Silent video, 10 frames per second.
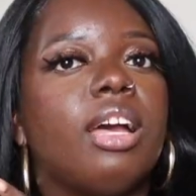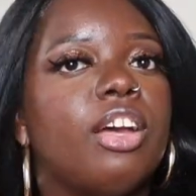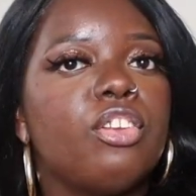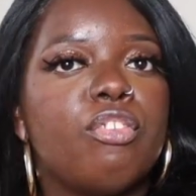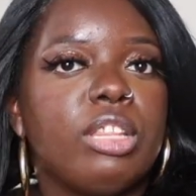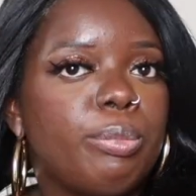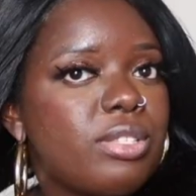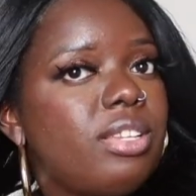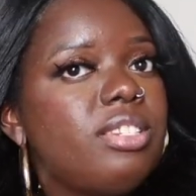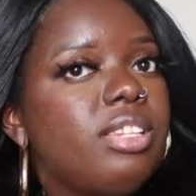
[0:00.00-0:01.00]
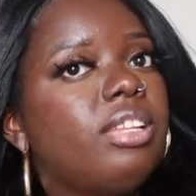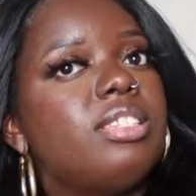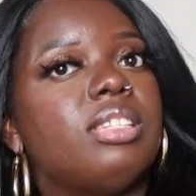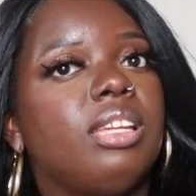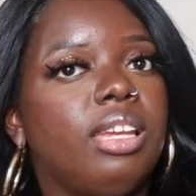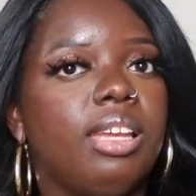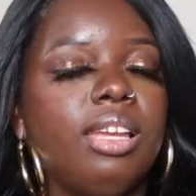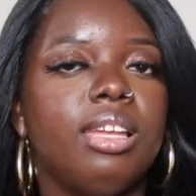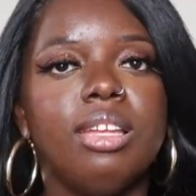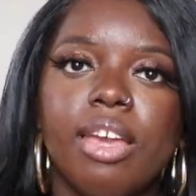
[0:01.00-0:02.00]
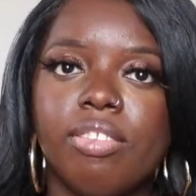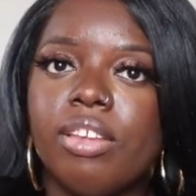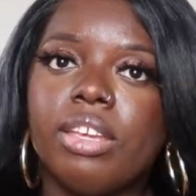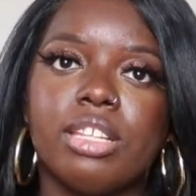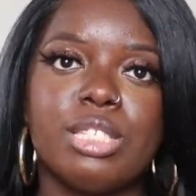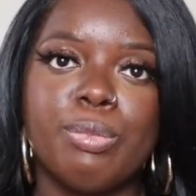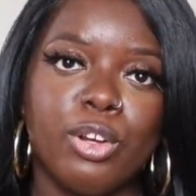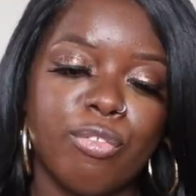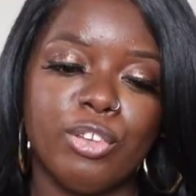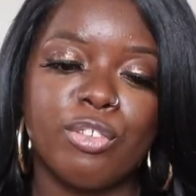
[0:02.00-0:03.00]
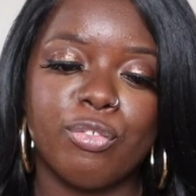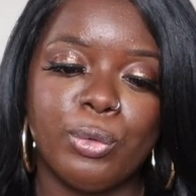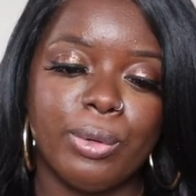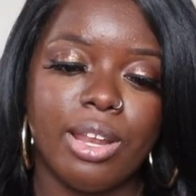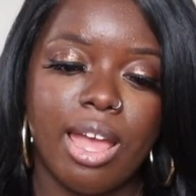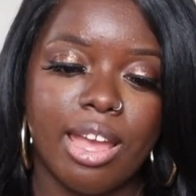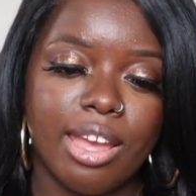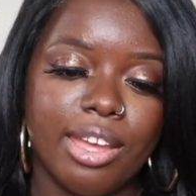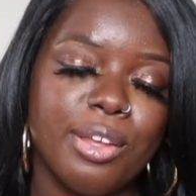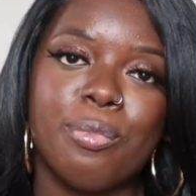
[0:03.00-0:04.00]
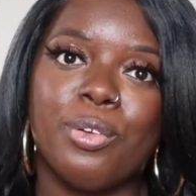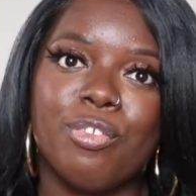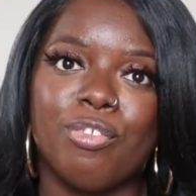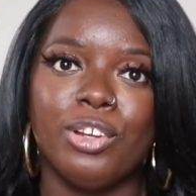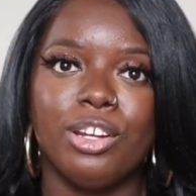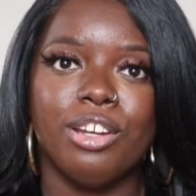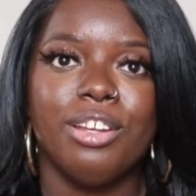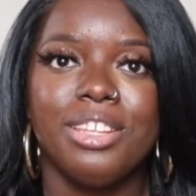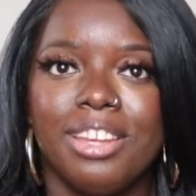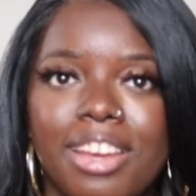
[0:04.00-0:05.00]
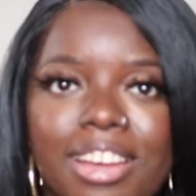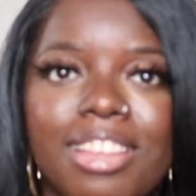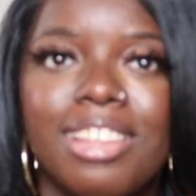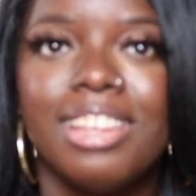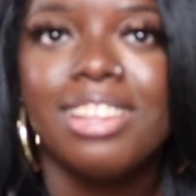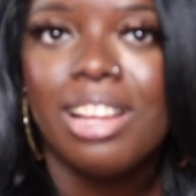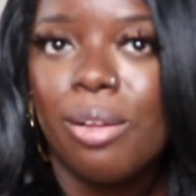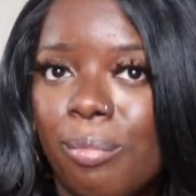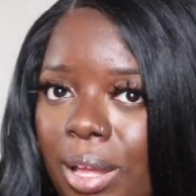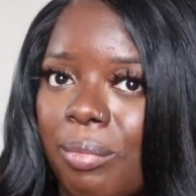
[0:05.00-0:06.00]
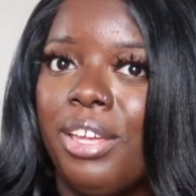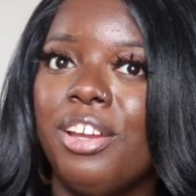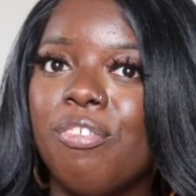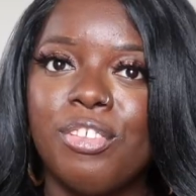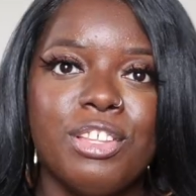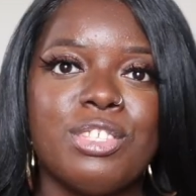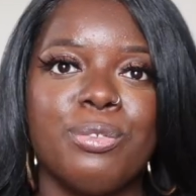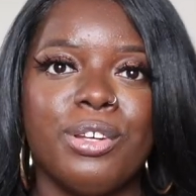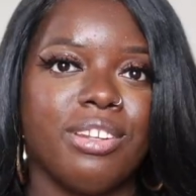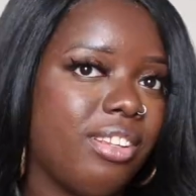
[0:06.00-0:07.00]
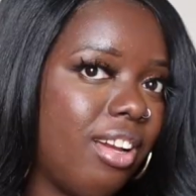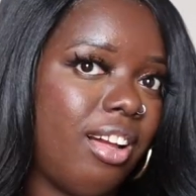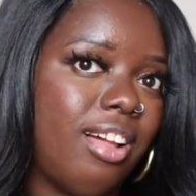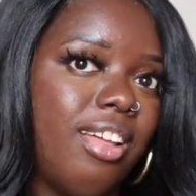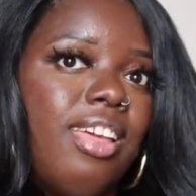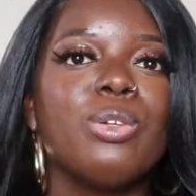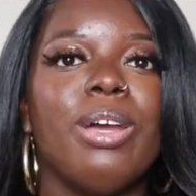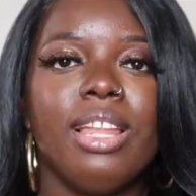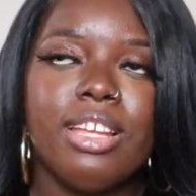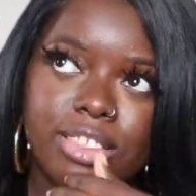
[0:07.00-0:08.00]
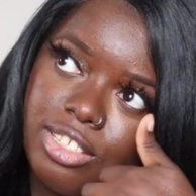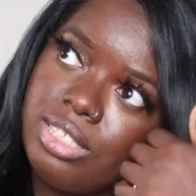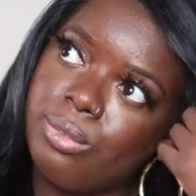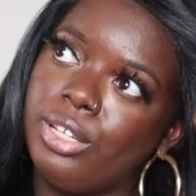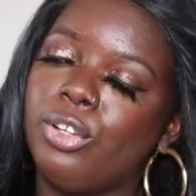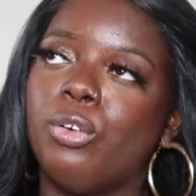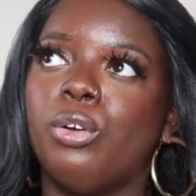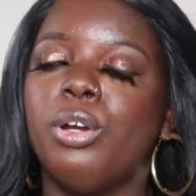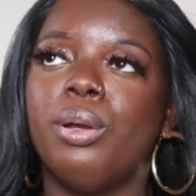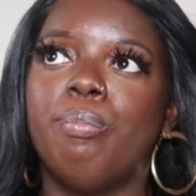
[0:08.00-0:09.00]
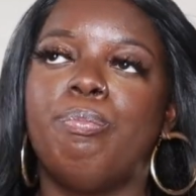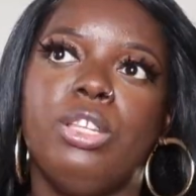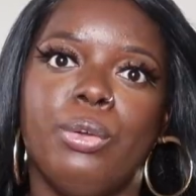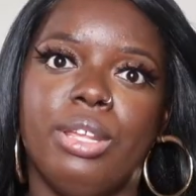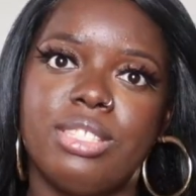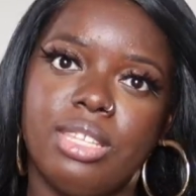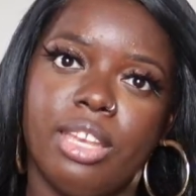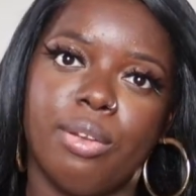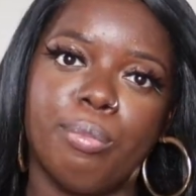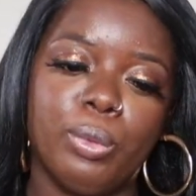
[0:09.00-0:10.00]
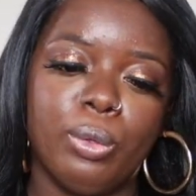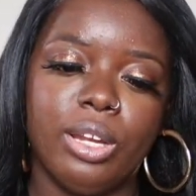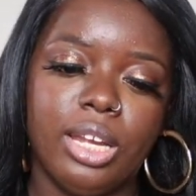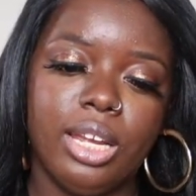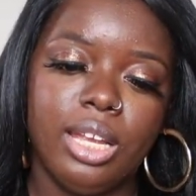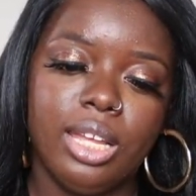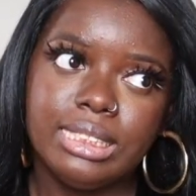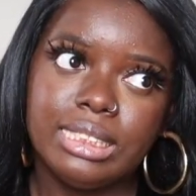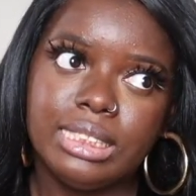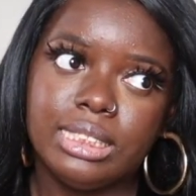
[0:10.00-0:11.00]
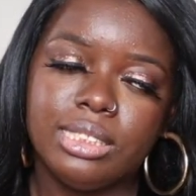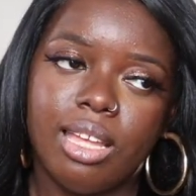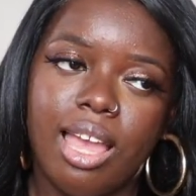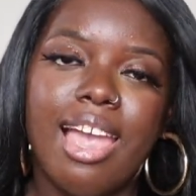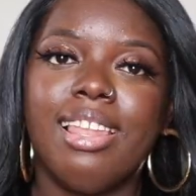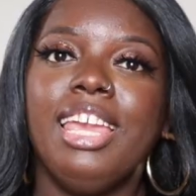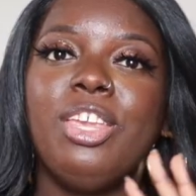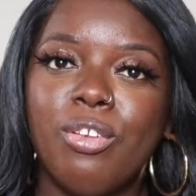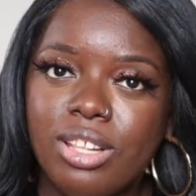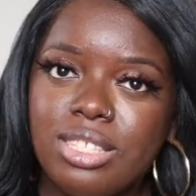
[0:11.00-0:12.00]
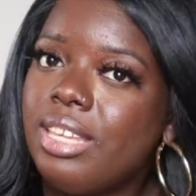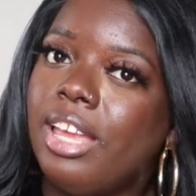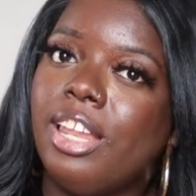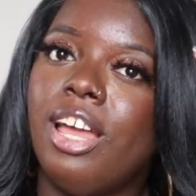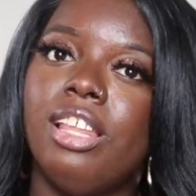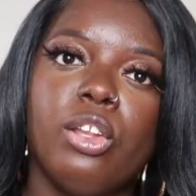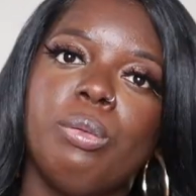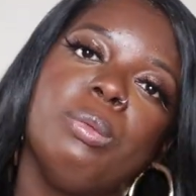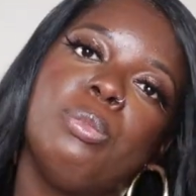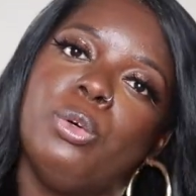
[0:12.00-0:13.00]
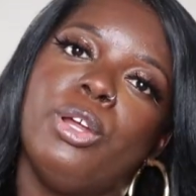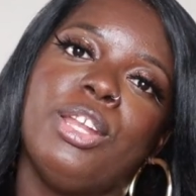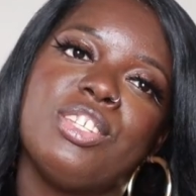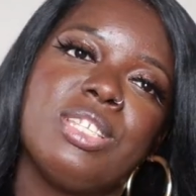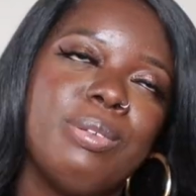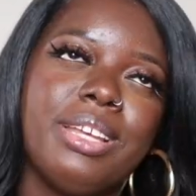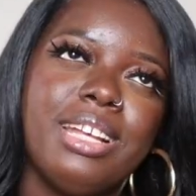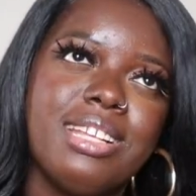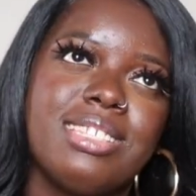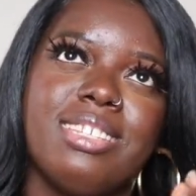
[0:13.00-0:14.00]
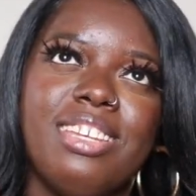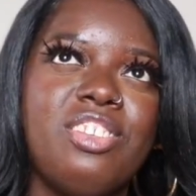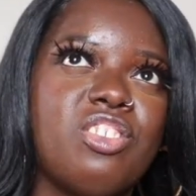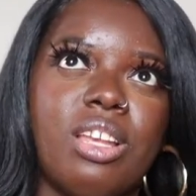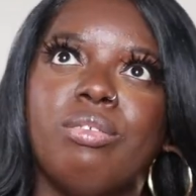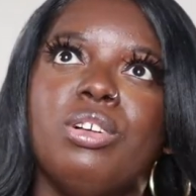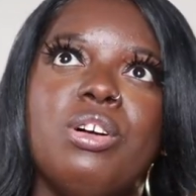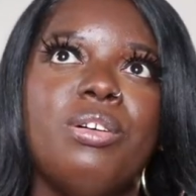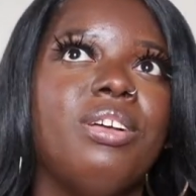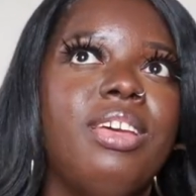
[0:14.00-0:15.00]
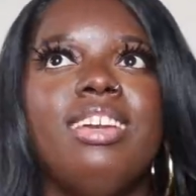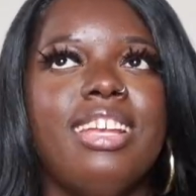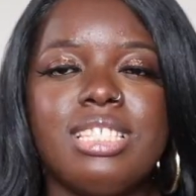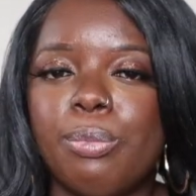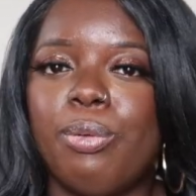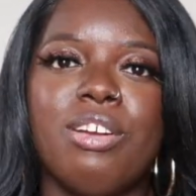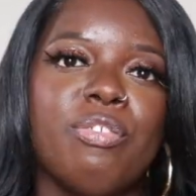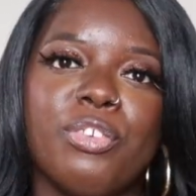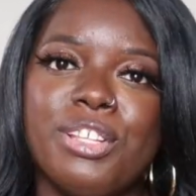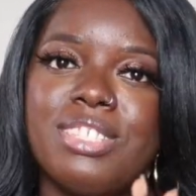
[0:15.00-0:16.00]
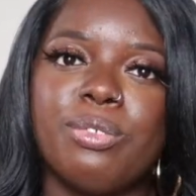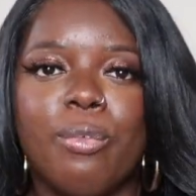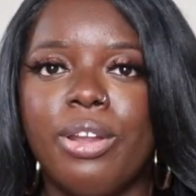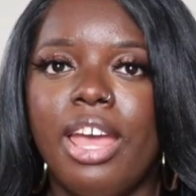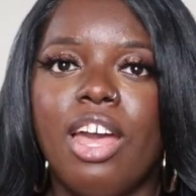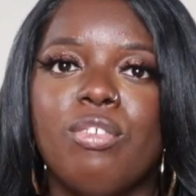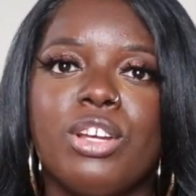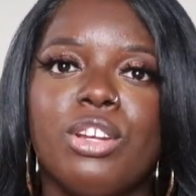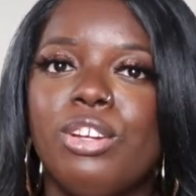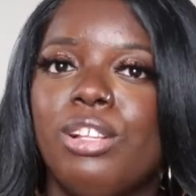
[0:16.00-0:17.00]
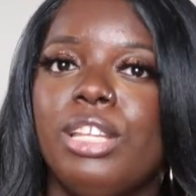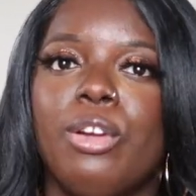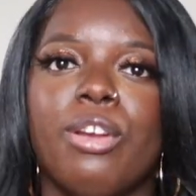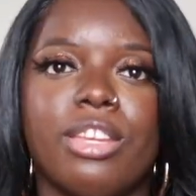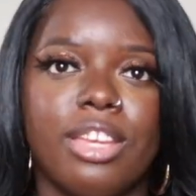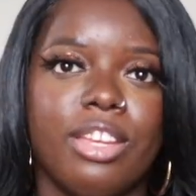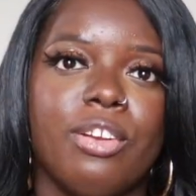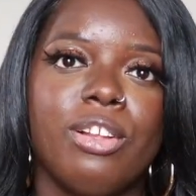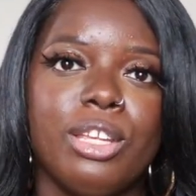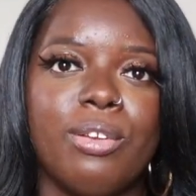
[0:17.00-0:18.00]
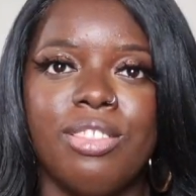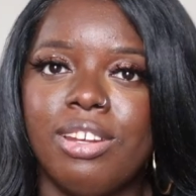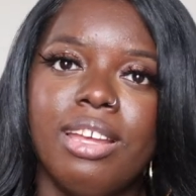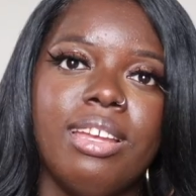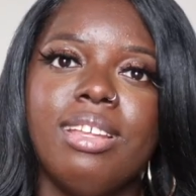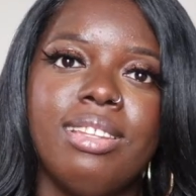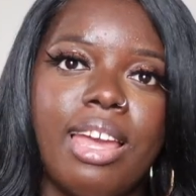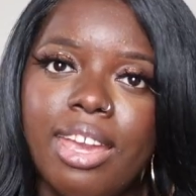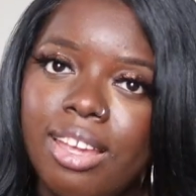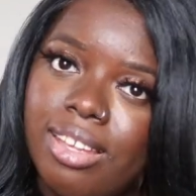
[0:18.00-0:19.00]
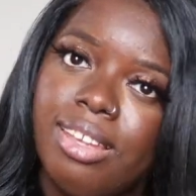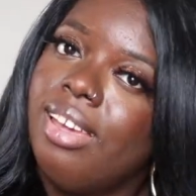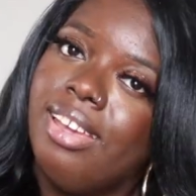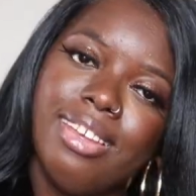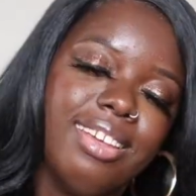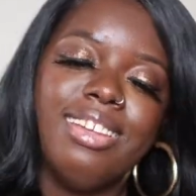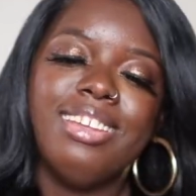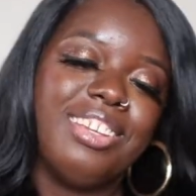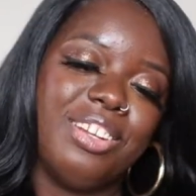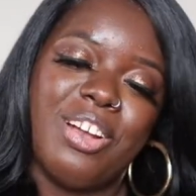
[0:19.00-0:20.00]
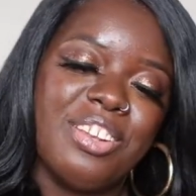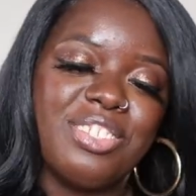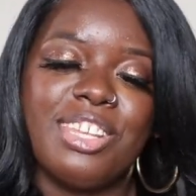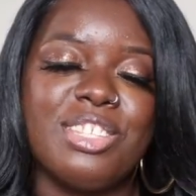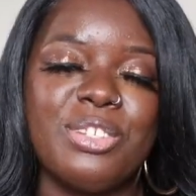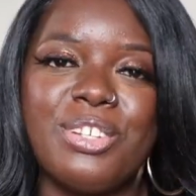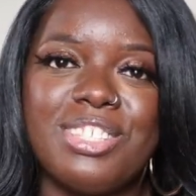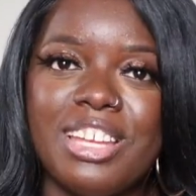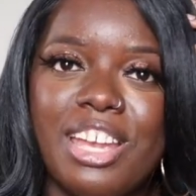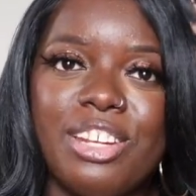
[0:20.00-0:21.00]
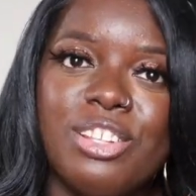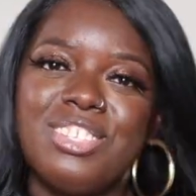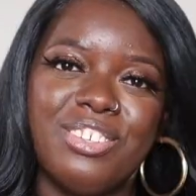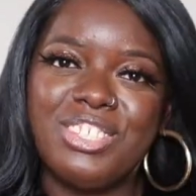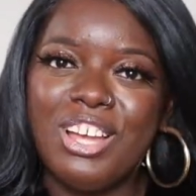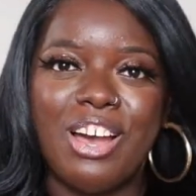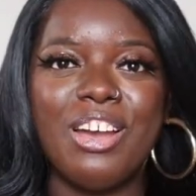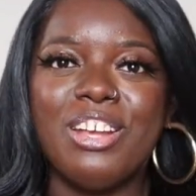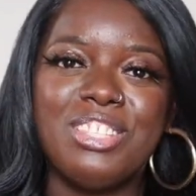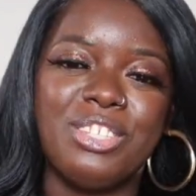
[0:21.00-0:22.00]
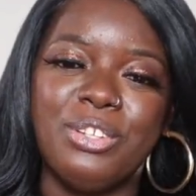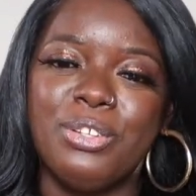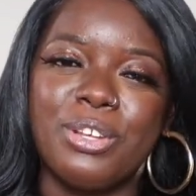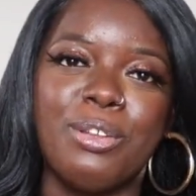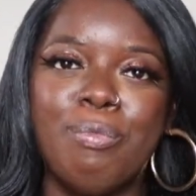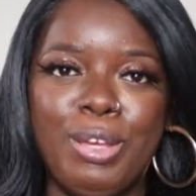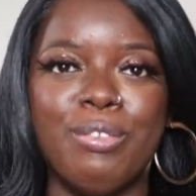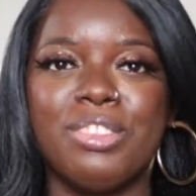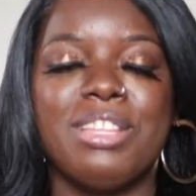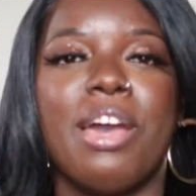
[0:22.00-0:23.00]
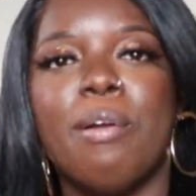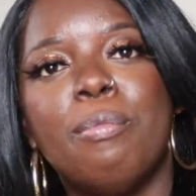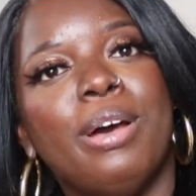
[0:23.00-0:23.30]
150% density. I think it's perfect for what I prefer. Yeah, like I'm, I'm here for this one, y'all. Do I like this one or unit 10 more? I like unit 10 a little bit more just because in general, it's a preference. When I have a curly or kinky curly unit that I like, you know, I just get so excited. So it's hard to compete with that,